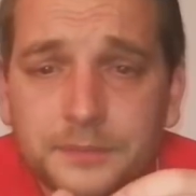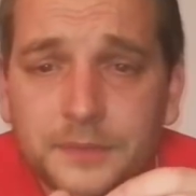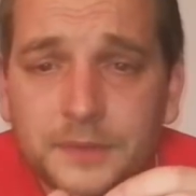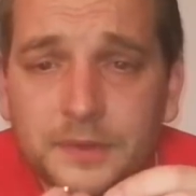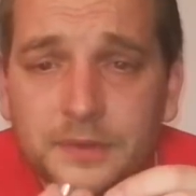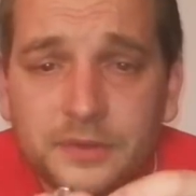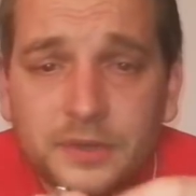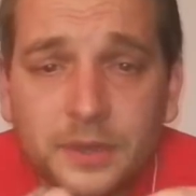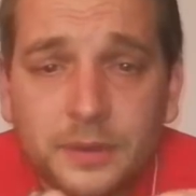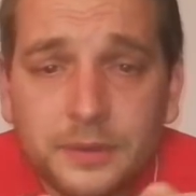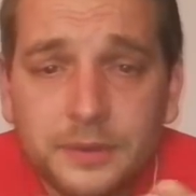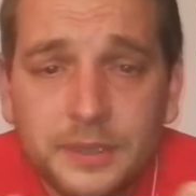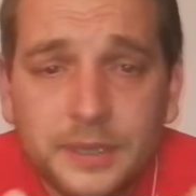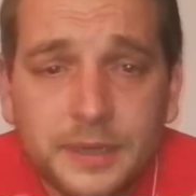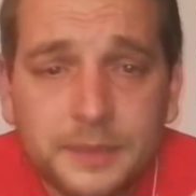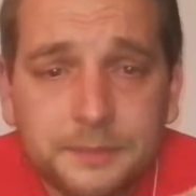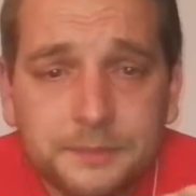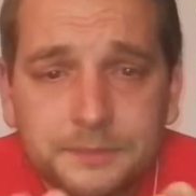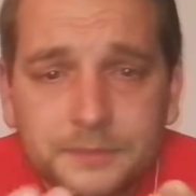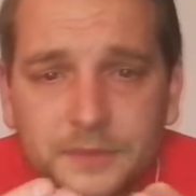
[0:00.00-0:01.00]
So
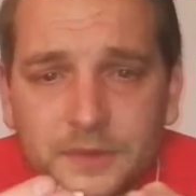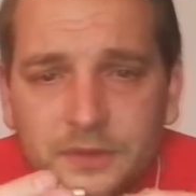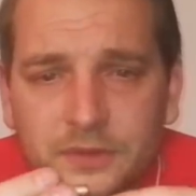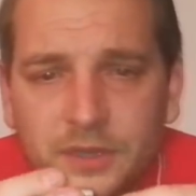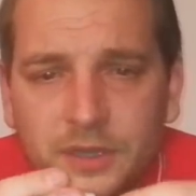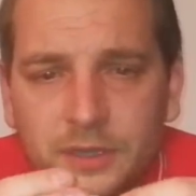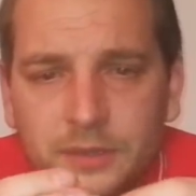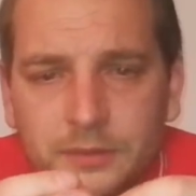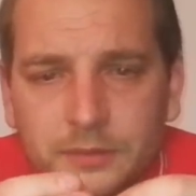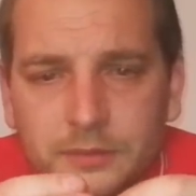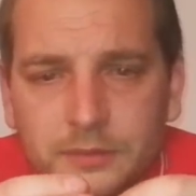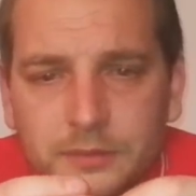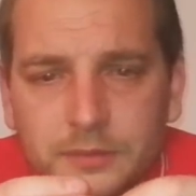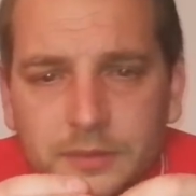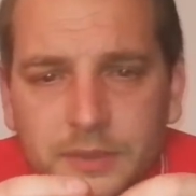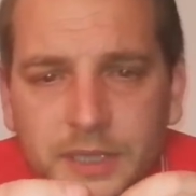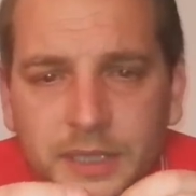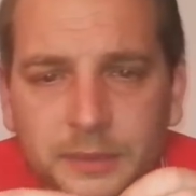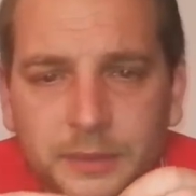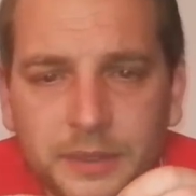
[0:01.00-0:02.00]
yeah, so
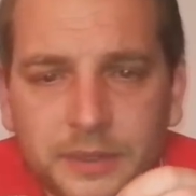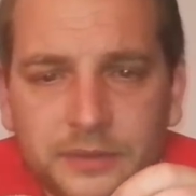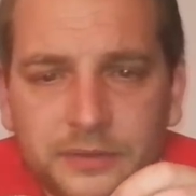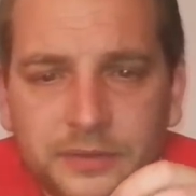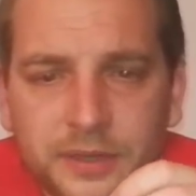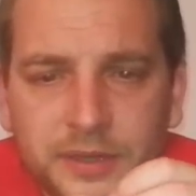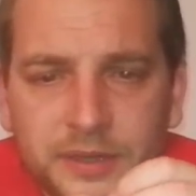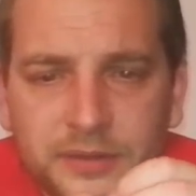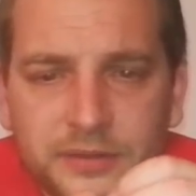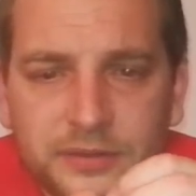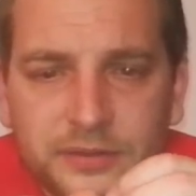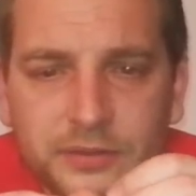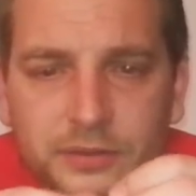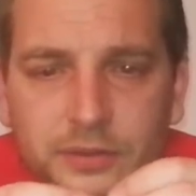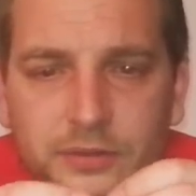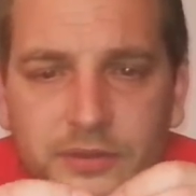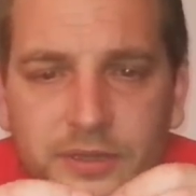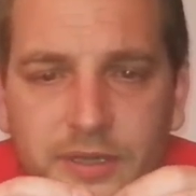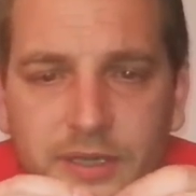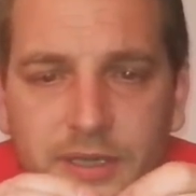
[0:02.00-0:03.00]
anyway, so this
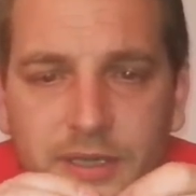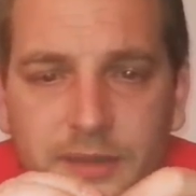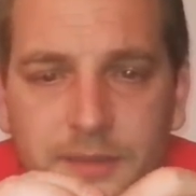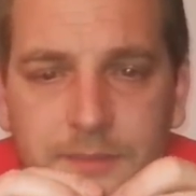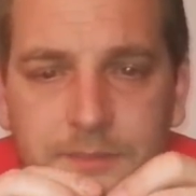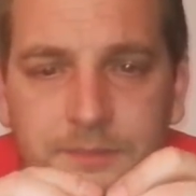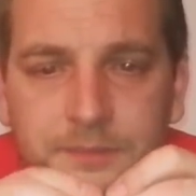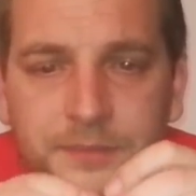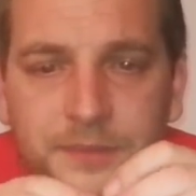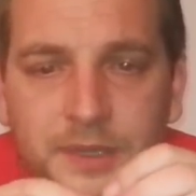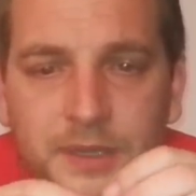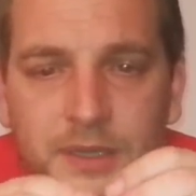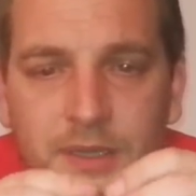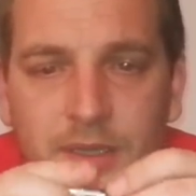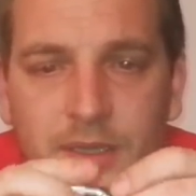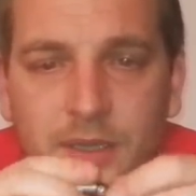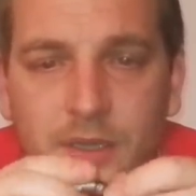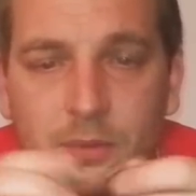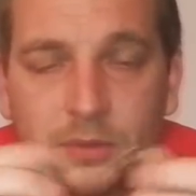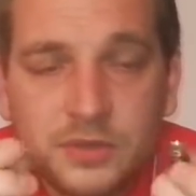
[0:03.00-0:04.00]
screws in here,
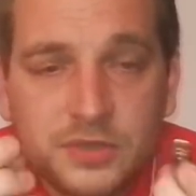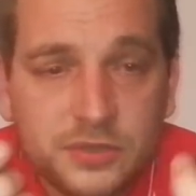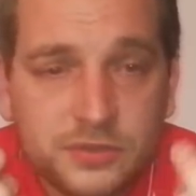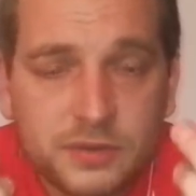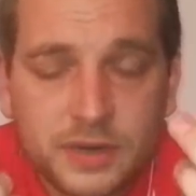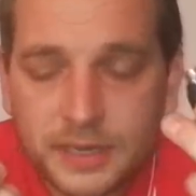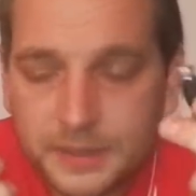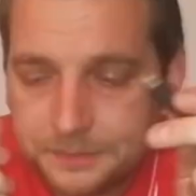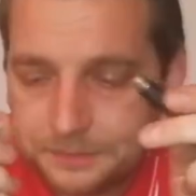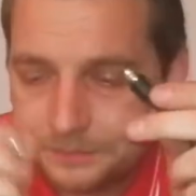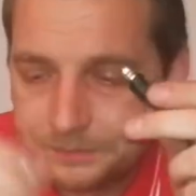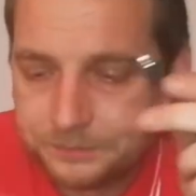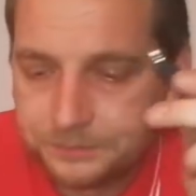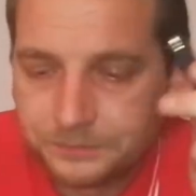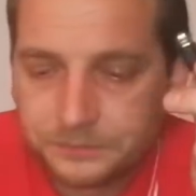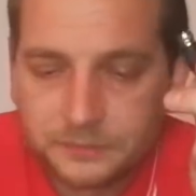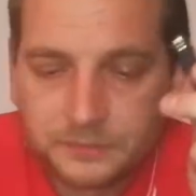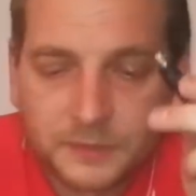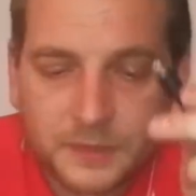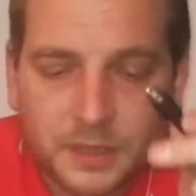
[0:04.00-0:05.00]
which is great,
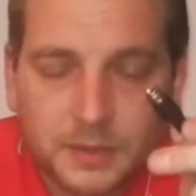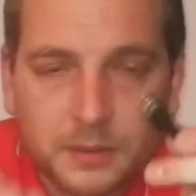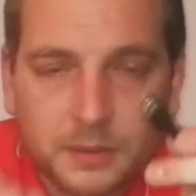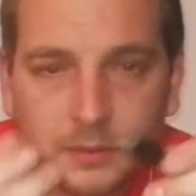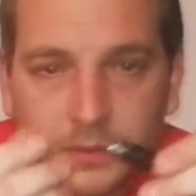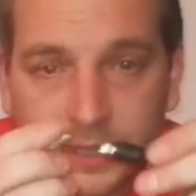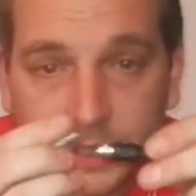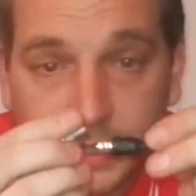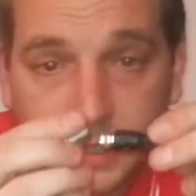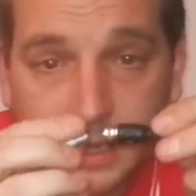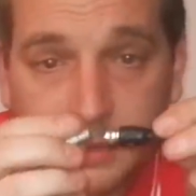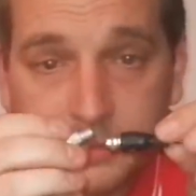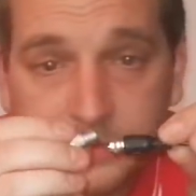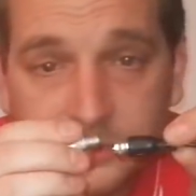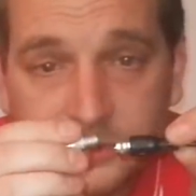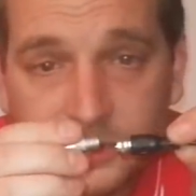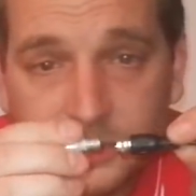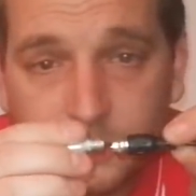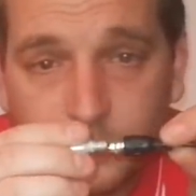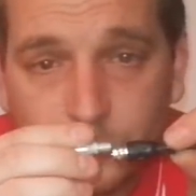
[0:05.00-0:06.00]
and it comes